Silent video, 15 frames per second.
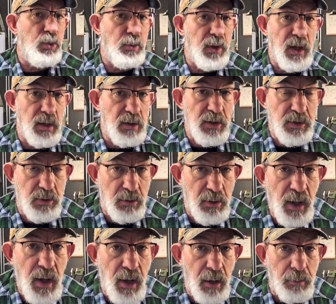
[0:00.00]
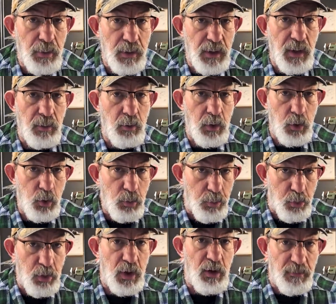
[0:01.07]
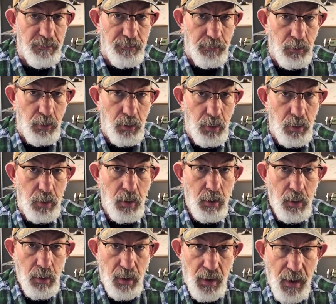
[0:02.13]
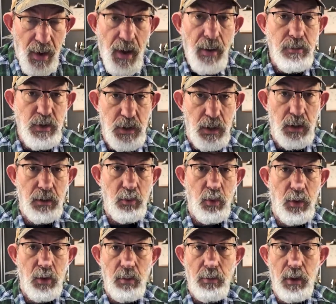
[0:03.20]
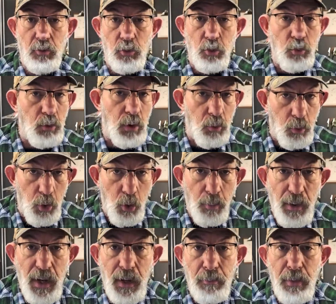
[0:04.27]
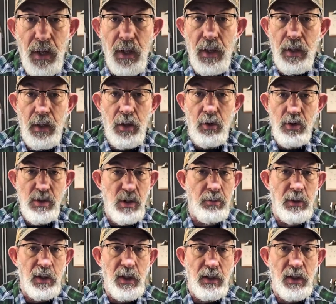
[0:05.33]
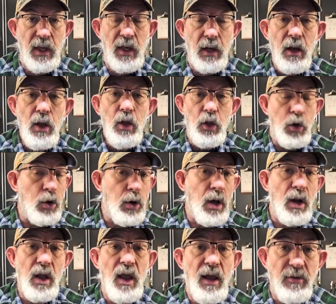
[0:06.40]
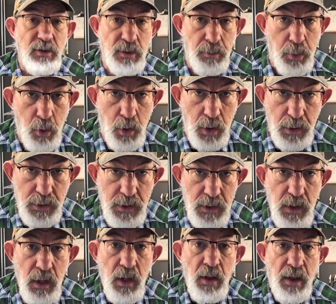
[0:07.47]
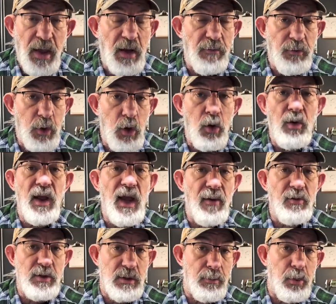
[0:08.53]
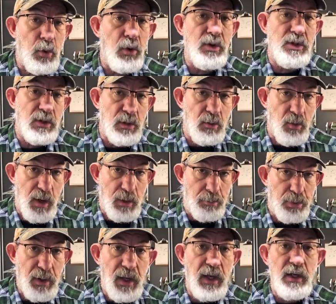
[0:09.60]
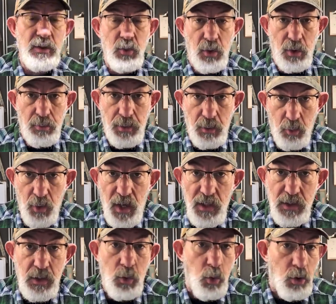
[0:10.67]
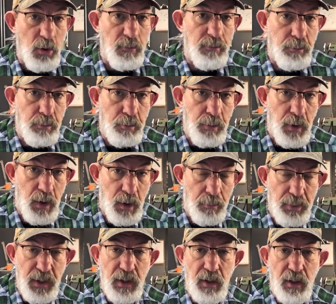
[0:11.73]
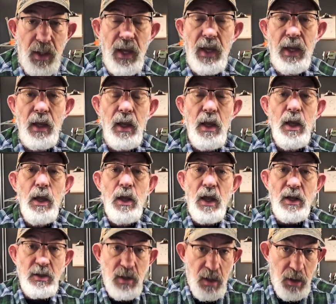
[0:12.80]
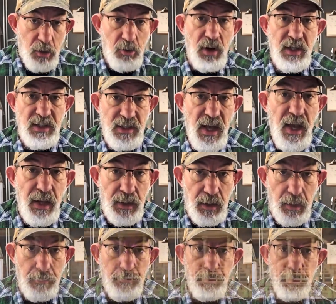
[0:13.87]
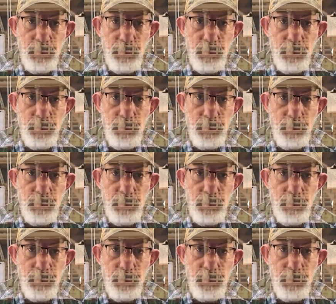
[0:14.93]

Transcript: with me on this or not, but that when you print a full object, whether it be a robot body or something like that, you're going to have supports. And if you don't have the supports in the right place, whether it be resin or PLA, it's going to create sagging.